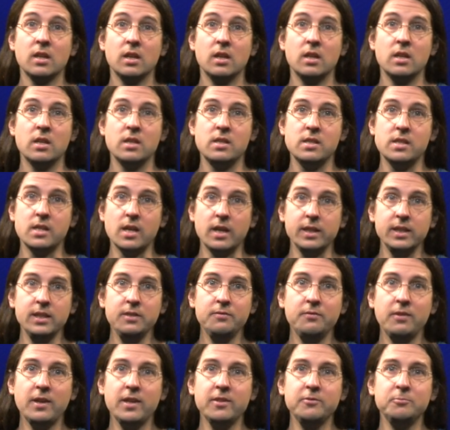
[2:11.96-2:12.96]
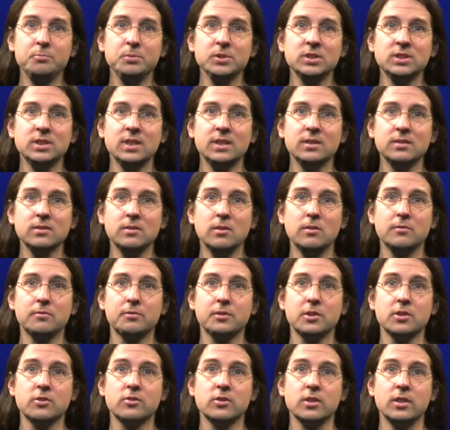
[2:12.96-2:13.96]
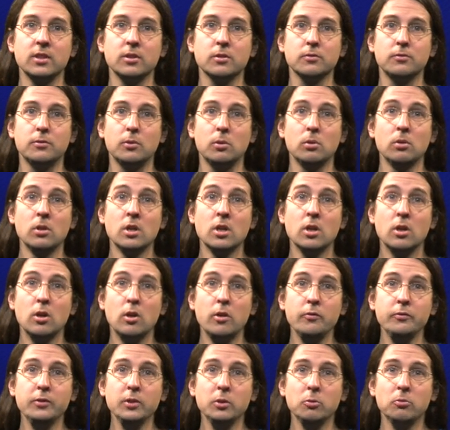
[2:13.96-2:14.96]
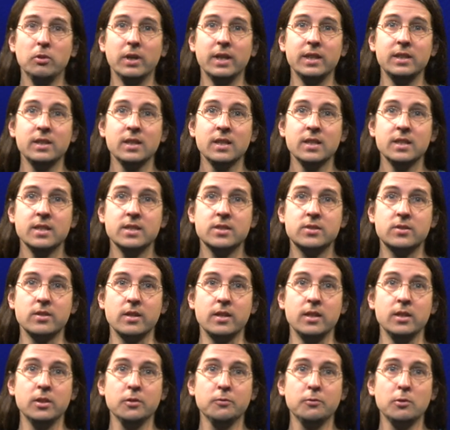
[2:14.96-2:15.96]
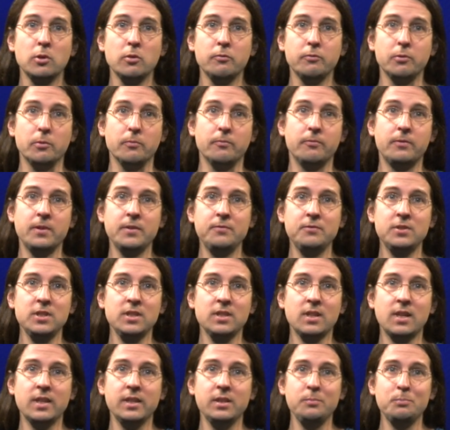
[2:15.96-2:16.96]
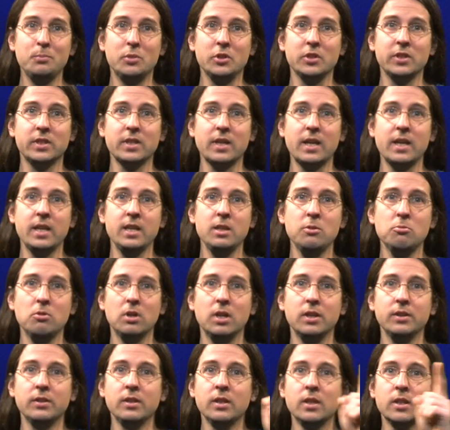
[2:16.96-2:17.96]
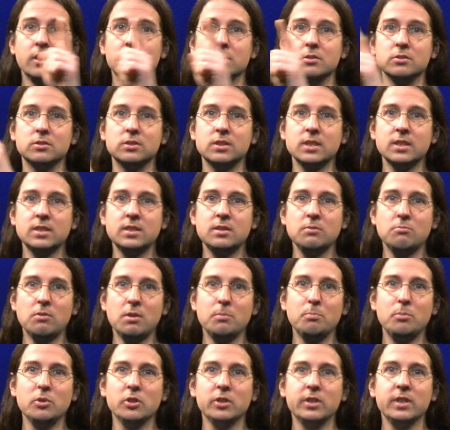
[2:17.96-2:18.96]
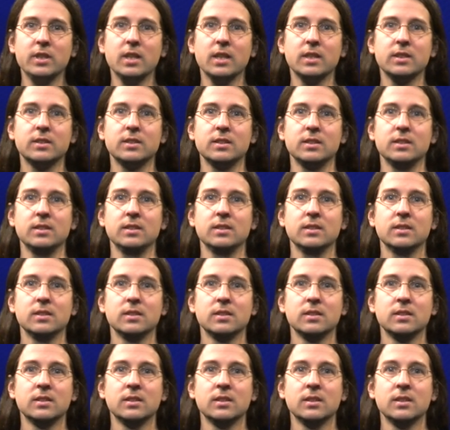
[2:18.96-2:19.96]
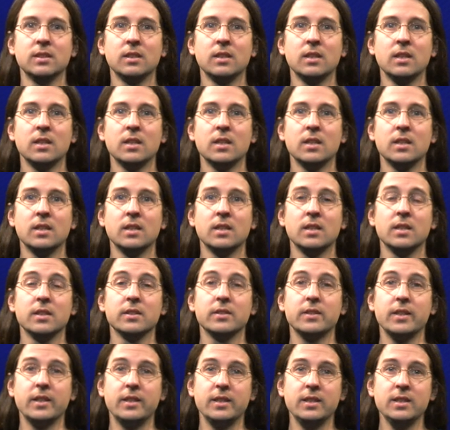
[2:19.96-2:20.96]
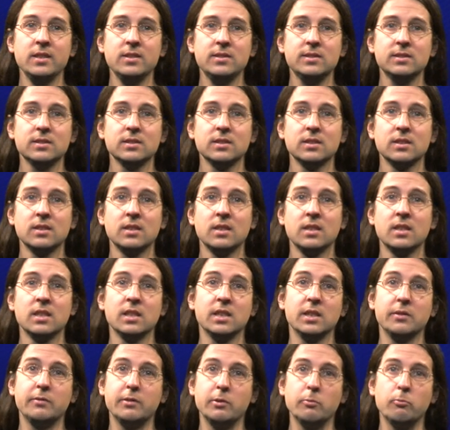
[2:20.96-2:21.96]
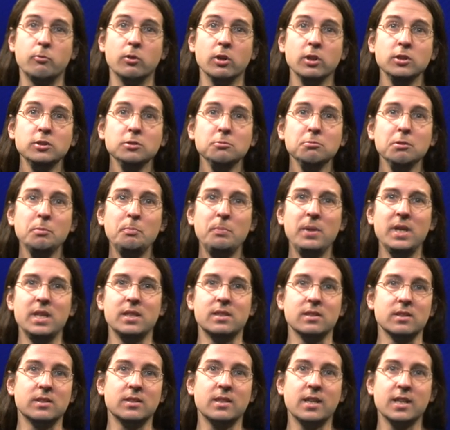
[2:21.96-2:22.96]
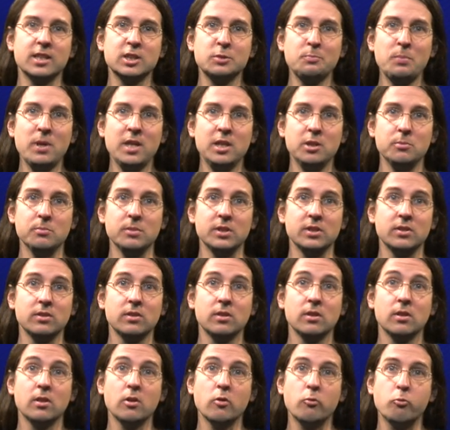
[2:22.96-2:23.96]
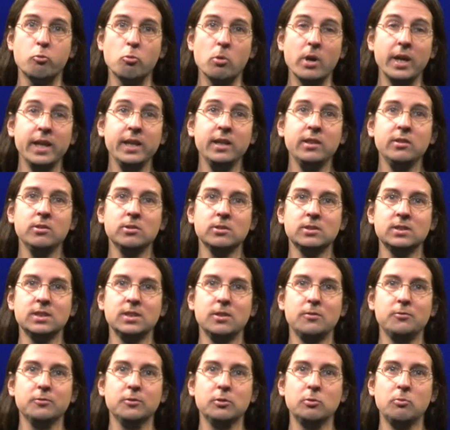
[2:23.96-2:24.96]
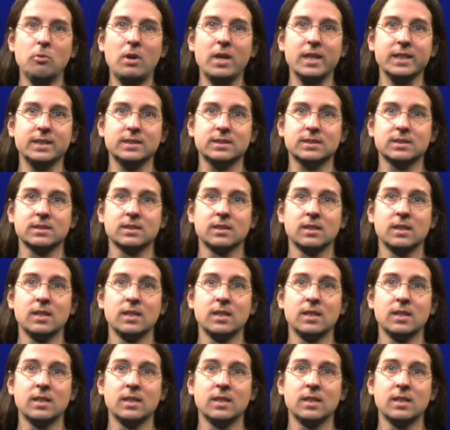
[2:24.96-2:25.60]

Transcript: a 95% confidence interval of your weight is the interval from 59.81 to 61.19. That is, if you were to repeat the experiment of weighing yourself twice